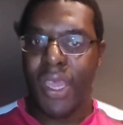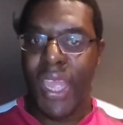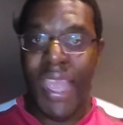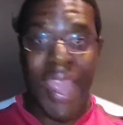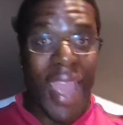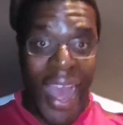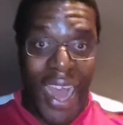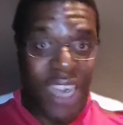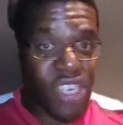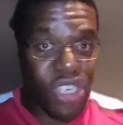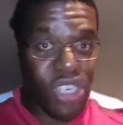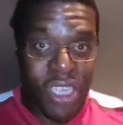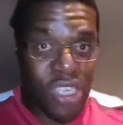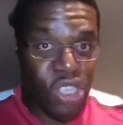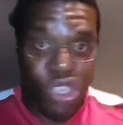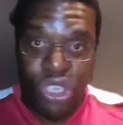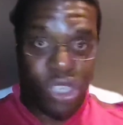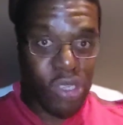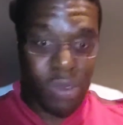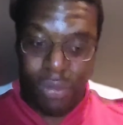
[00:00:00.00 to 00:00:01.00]
it actually
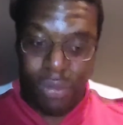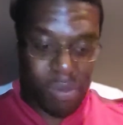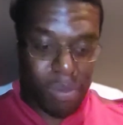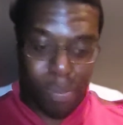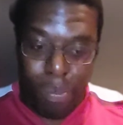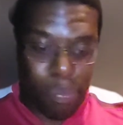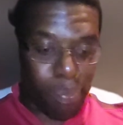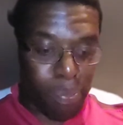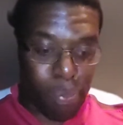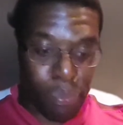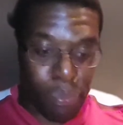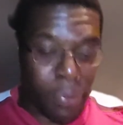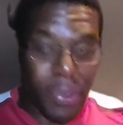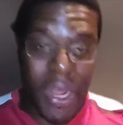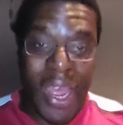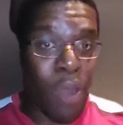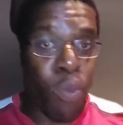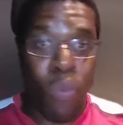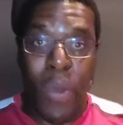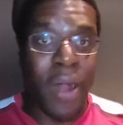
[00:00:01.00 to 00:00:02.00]
doesn't
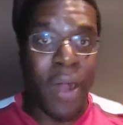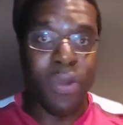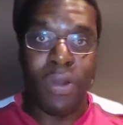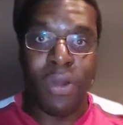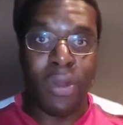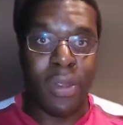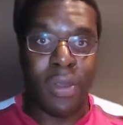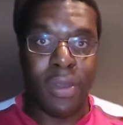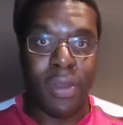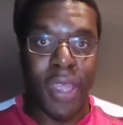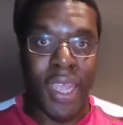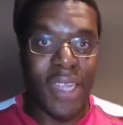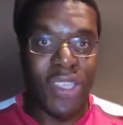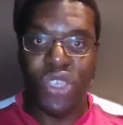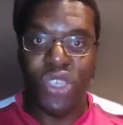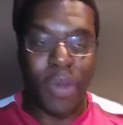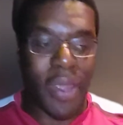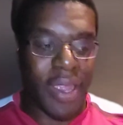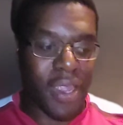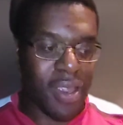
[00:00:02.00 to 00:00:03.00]
play well
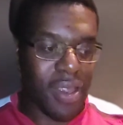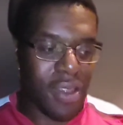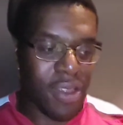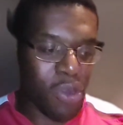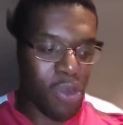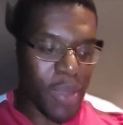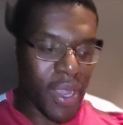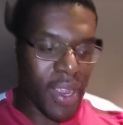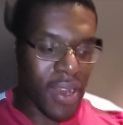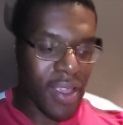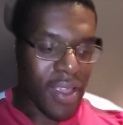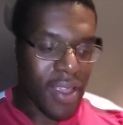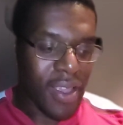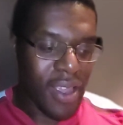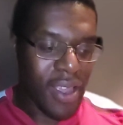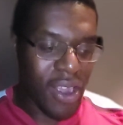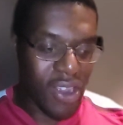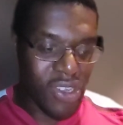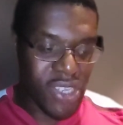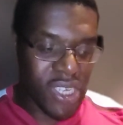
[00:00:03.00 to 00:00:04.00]
into it. You know what I mean?
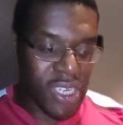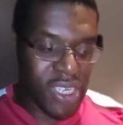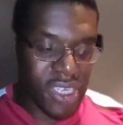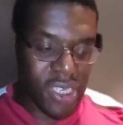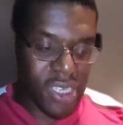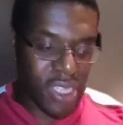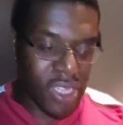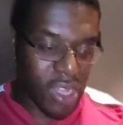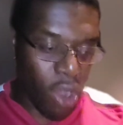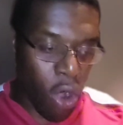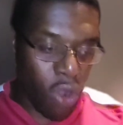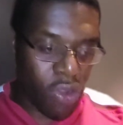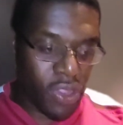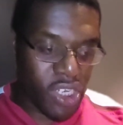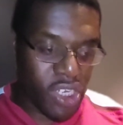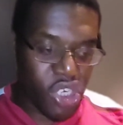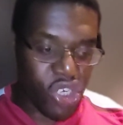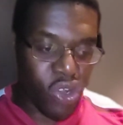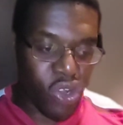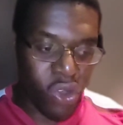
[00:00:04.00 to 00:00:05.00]
Because all
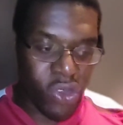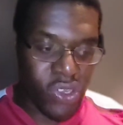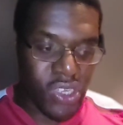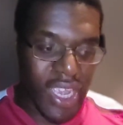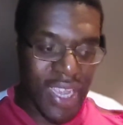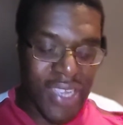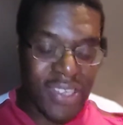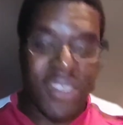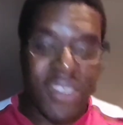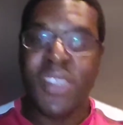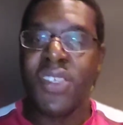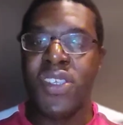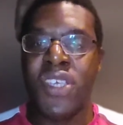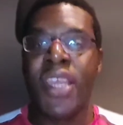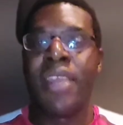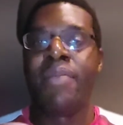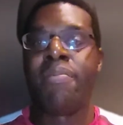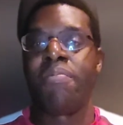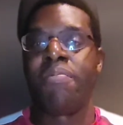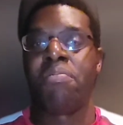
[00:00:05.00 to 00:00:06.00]
this shows is,
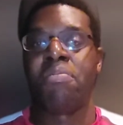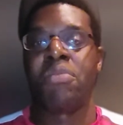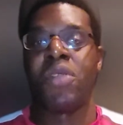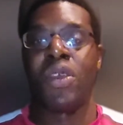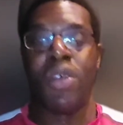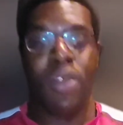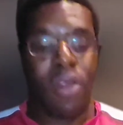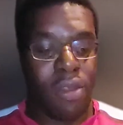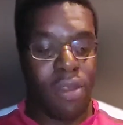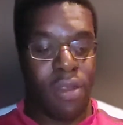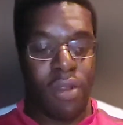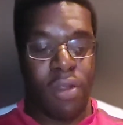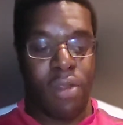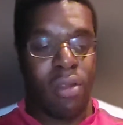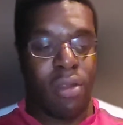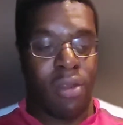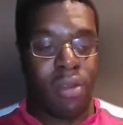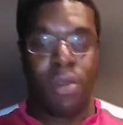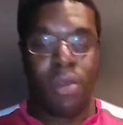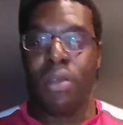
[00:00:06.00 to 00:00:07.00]
see,
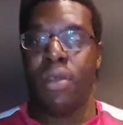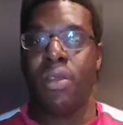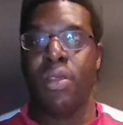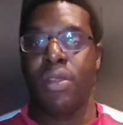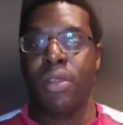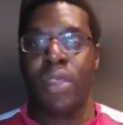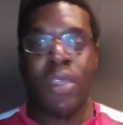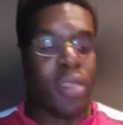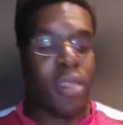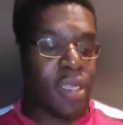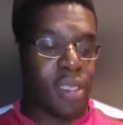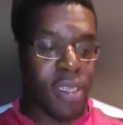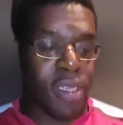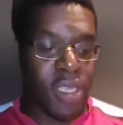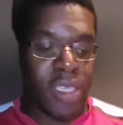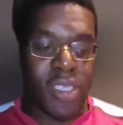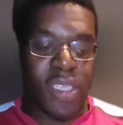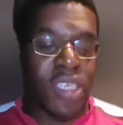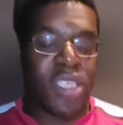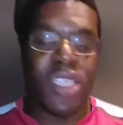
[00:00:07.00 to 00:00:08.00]

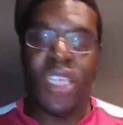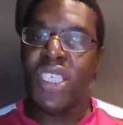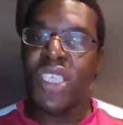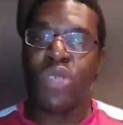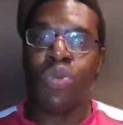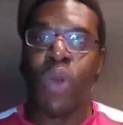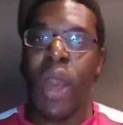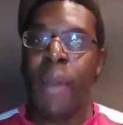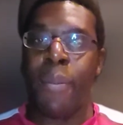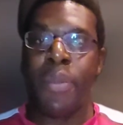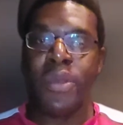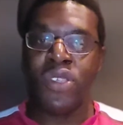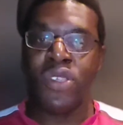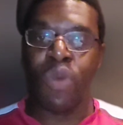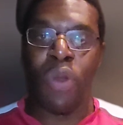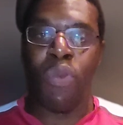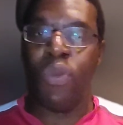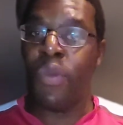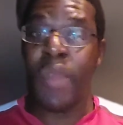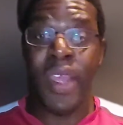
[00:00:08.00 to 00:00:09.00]
this is what happens
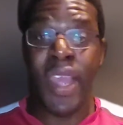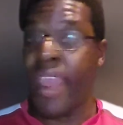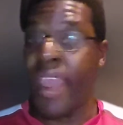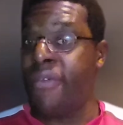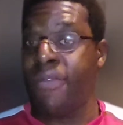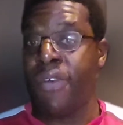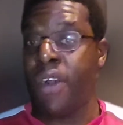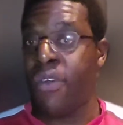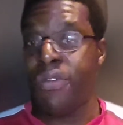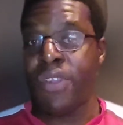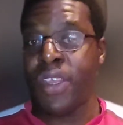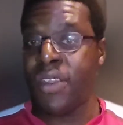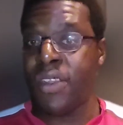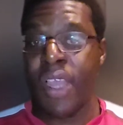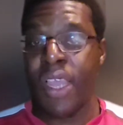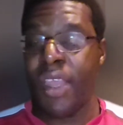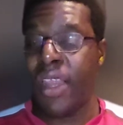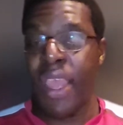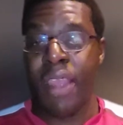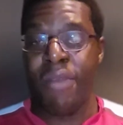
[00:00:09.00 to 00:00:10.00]
when women get involved
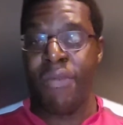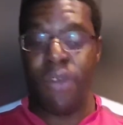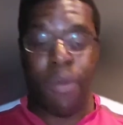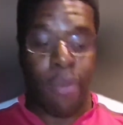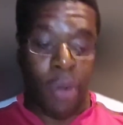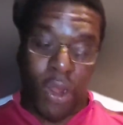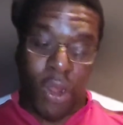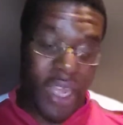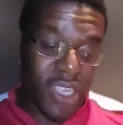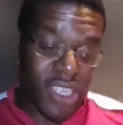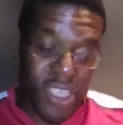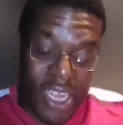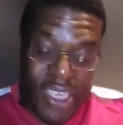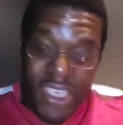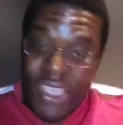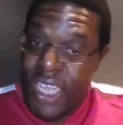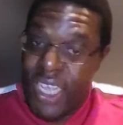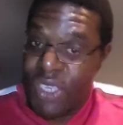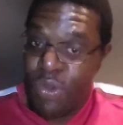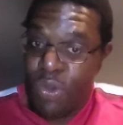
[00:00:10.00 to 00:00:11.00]
in football.
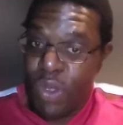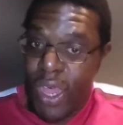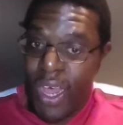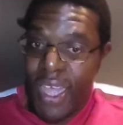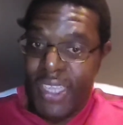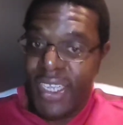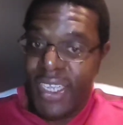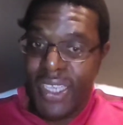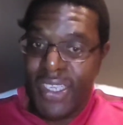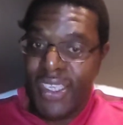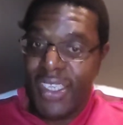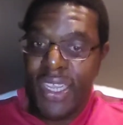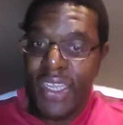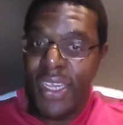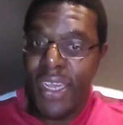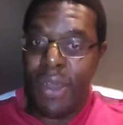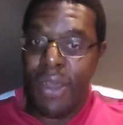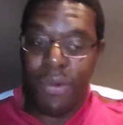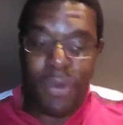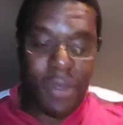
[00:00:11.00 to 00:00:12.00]
That's how it's seen
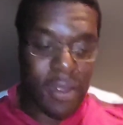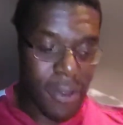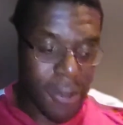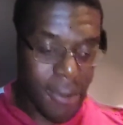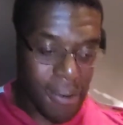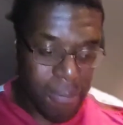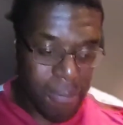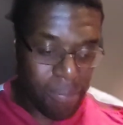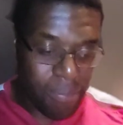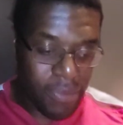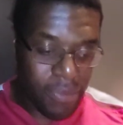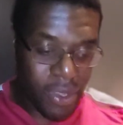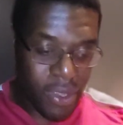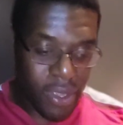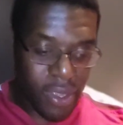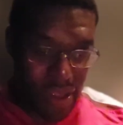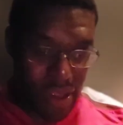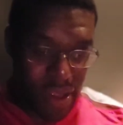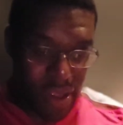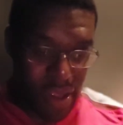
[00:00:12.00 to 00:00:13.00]
now.
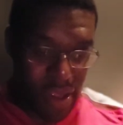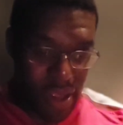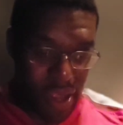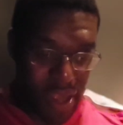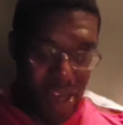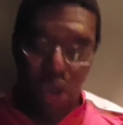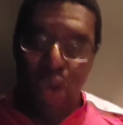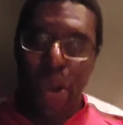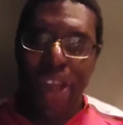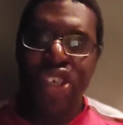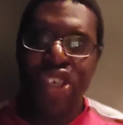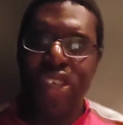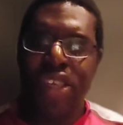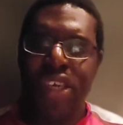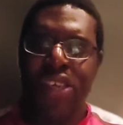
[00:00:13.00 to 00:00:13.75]
And the question